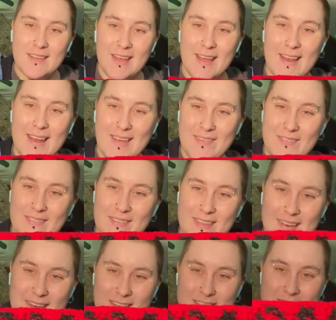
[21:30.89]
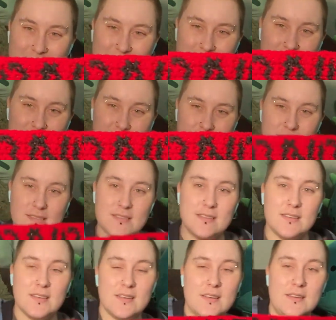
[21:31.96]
and I finished it.